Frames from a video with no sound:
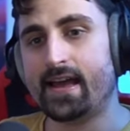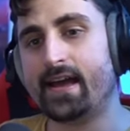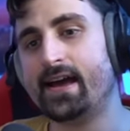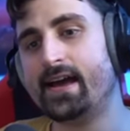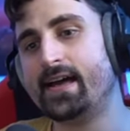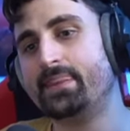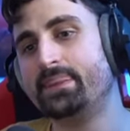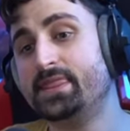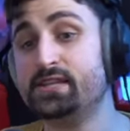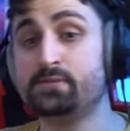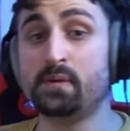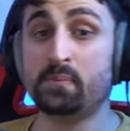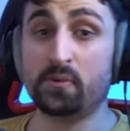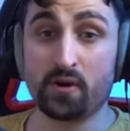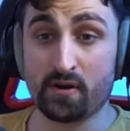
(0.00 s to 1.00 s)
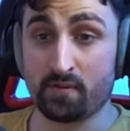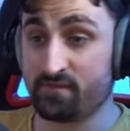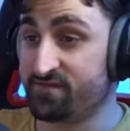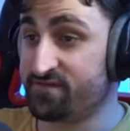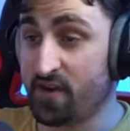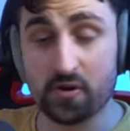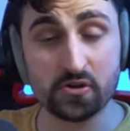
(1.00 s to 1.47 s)
And these people are
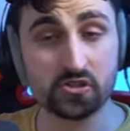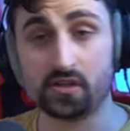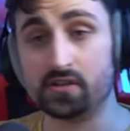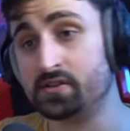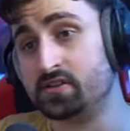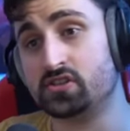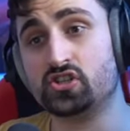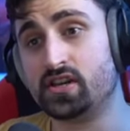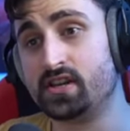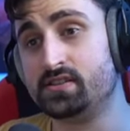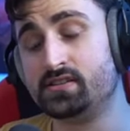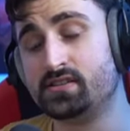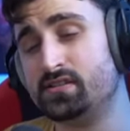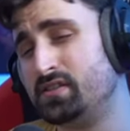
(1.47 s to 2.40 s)
very solid in chase.